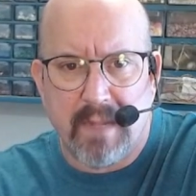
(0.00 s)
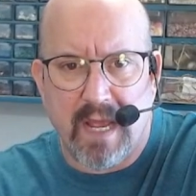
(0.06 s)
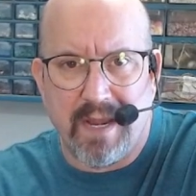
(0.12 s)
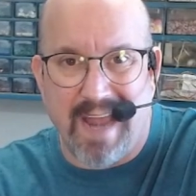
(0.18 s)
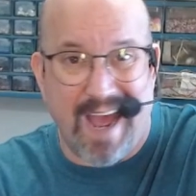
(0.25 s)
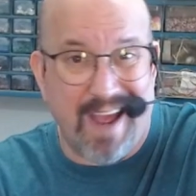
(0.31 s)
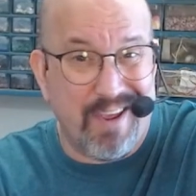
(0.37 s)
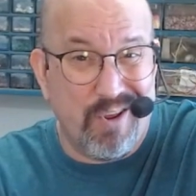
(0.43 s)

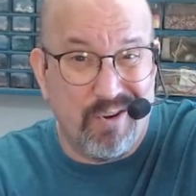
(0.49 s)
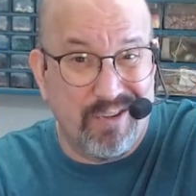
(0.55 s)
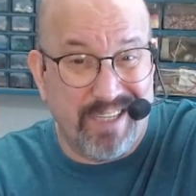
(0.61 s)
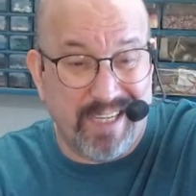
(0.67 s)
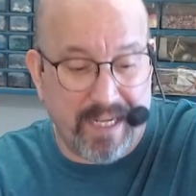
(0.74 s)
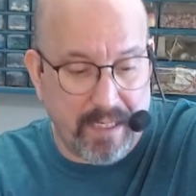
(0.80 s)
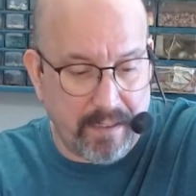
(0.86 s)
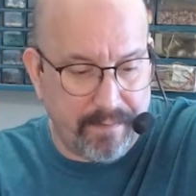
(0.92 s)
not
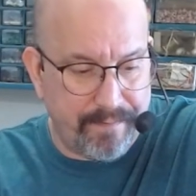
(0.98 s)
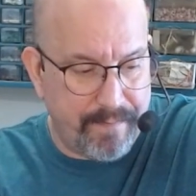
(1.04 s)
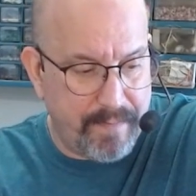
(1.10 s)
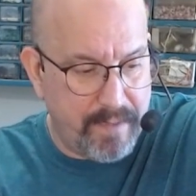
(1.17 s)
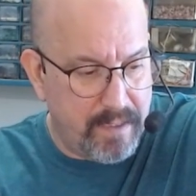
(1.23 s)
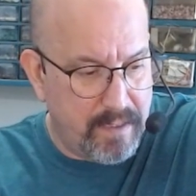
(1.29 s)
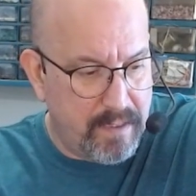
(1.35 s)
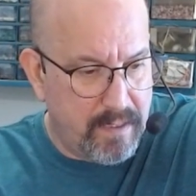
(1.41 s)
using it
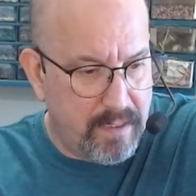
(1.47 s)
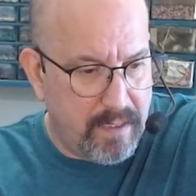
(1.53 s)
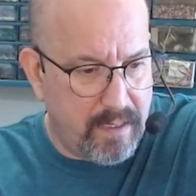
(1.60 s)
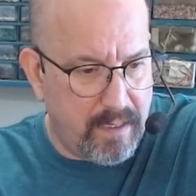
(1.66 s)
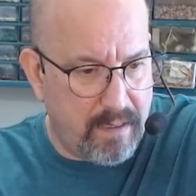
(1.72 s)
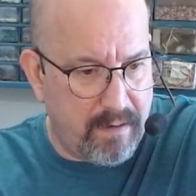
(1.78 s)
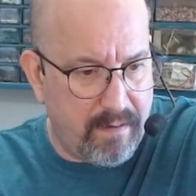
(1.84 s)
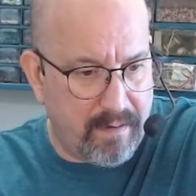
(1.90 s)

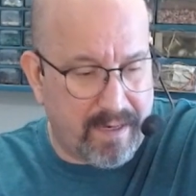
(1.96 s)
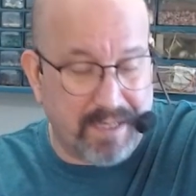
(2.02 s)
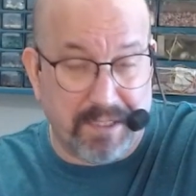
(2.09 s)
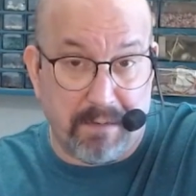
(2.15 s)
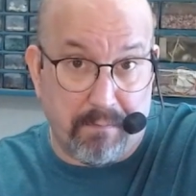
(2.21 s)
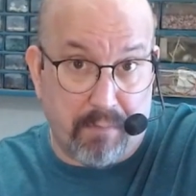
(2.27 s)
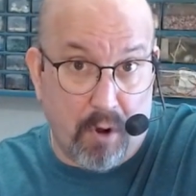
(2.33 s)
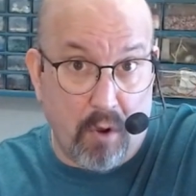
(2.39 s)

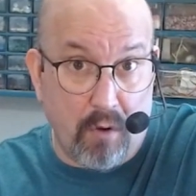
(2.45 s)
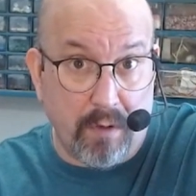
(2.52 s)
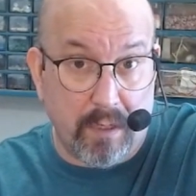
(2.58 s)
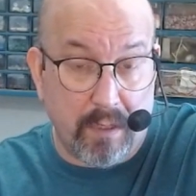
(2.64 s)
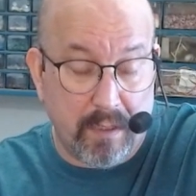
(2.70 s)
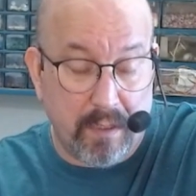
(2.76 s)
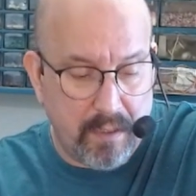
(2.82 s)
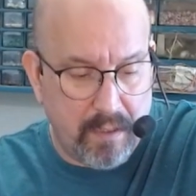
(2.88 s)
because it broke.
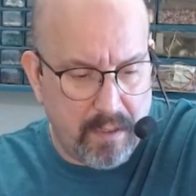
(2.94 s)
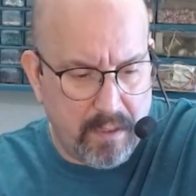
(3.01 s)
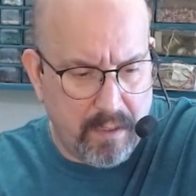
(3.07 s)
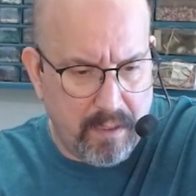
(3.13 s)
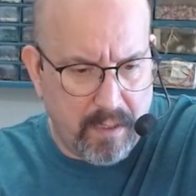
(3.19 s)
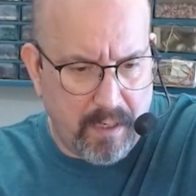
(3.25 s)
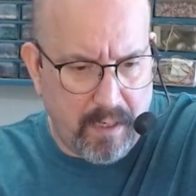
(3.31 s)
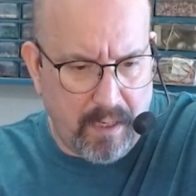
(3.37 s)

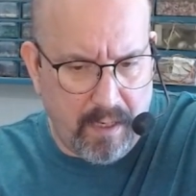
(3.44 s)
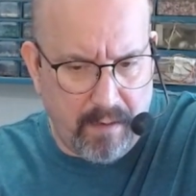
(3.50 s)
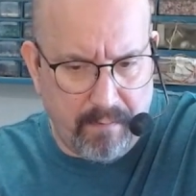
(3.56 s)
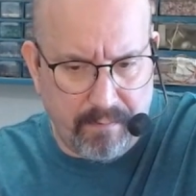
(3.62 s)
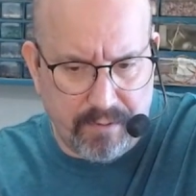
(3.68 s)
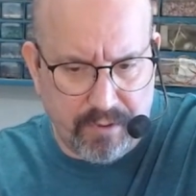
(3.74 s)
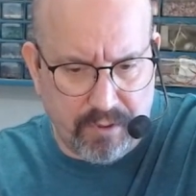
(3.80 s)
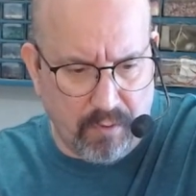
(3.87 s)

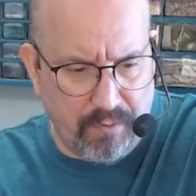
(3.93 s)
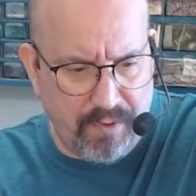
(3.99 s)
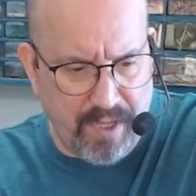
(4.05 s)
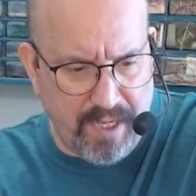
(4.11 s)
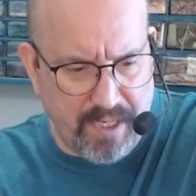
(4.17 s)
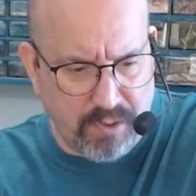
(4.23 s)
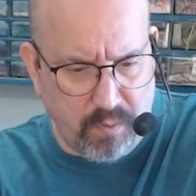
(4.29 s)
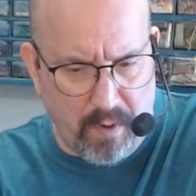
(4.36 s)
So
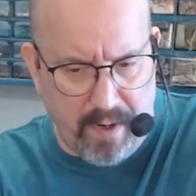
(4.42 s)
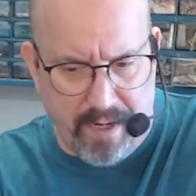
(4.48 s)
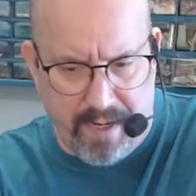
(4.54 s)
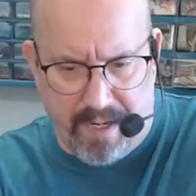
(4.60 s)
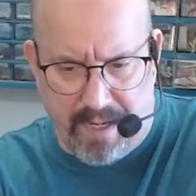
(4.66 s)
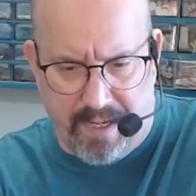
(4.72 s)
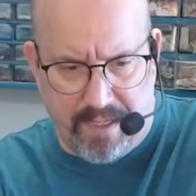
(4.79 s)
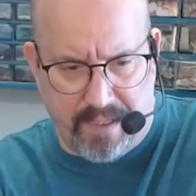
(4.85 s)
this one
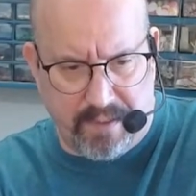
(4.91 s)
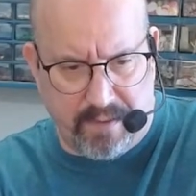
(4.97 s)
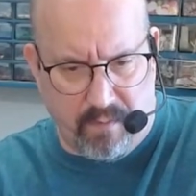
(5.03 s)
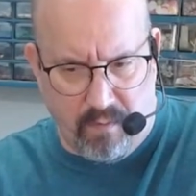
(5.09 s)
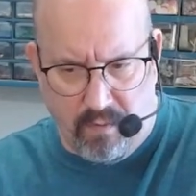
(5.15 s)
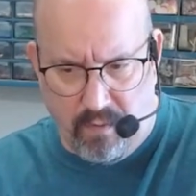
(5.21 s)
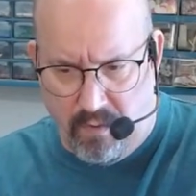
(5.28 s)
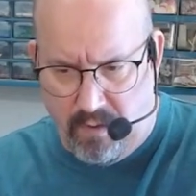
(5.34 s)
is
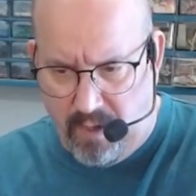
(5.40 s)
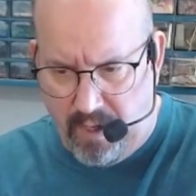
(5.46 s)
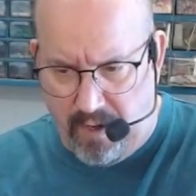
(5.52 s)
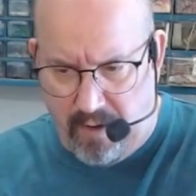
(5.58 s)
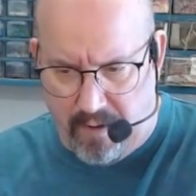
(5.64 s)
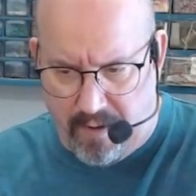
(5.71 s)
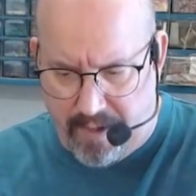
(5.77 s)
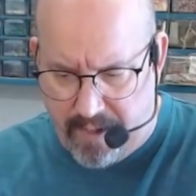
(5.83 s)

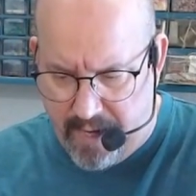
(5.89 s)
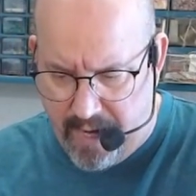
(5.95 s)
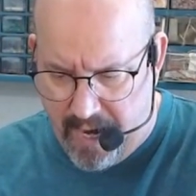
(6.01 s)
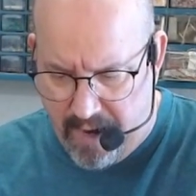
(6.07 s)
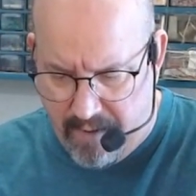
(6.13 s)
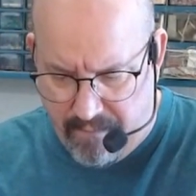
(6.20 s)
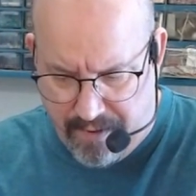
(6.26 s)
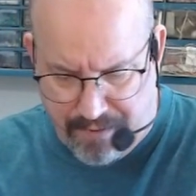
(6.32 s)
literally
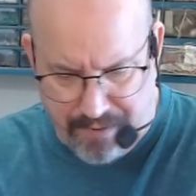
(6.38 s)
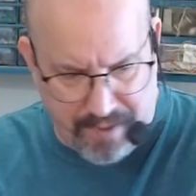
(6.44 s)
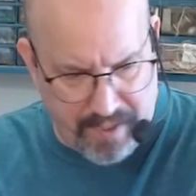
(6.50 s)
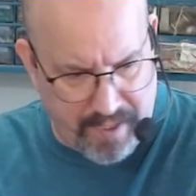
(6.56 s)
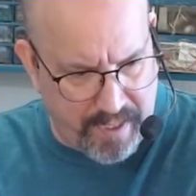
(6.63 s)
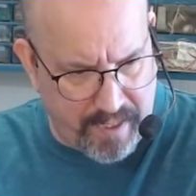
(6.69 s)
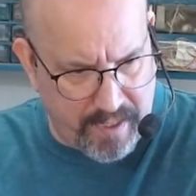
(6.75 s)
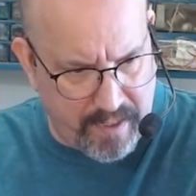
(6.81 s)

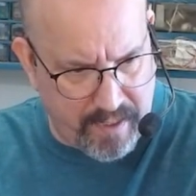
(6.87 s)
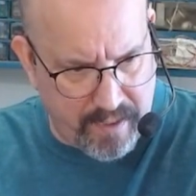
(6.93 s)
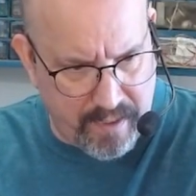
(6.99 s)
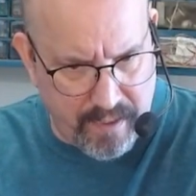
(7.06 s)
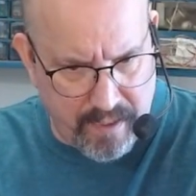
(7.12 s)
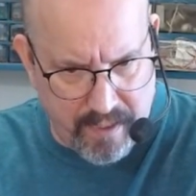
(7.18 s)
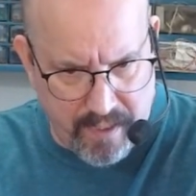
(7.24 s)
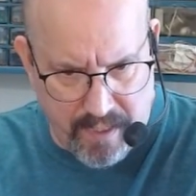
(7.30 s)
everything
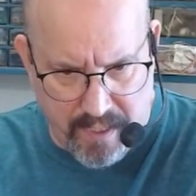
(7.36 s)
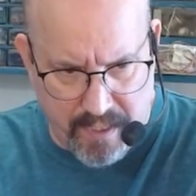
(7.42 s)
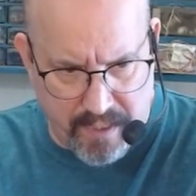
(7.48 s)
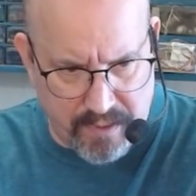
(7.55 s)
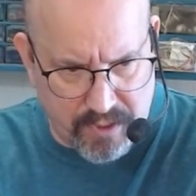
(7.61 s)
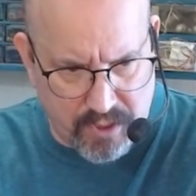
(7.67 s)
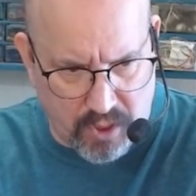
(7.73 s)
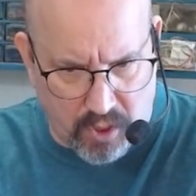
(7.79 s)

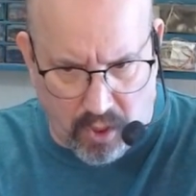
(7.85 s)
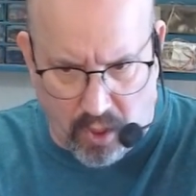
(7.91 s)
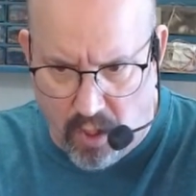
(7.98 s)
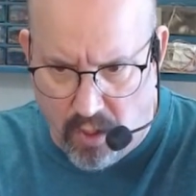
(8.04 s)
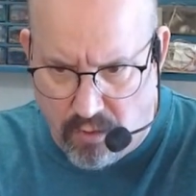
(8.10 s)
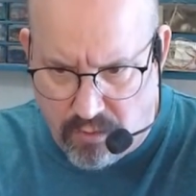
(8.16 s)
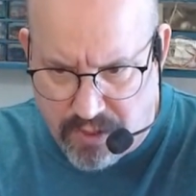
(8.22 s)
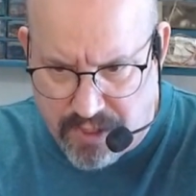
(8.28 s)
is
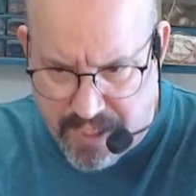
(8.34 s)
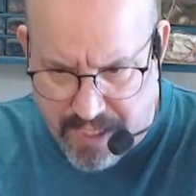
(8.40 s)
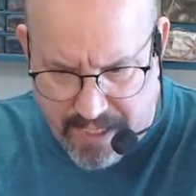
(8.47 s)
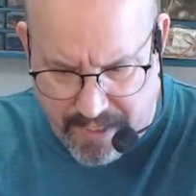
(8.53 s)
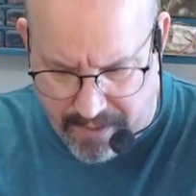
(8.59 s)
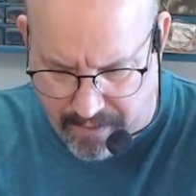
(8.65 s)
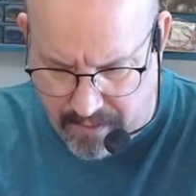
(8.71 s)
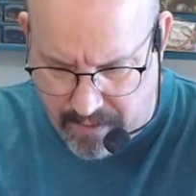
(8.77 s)
closed
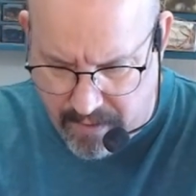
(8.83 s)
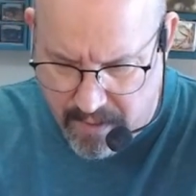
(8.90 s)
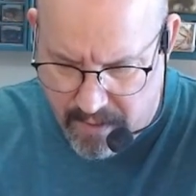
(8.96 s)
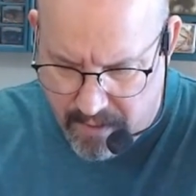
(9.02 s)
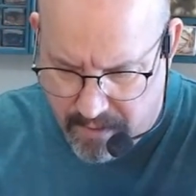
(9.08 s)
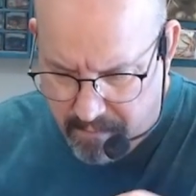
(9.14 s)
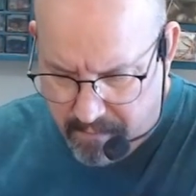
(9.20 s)
in. The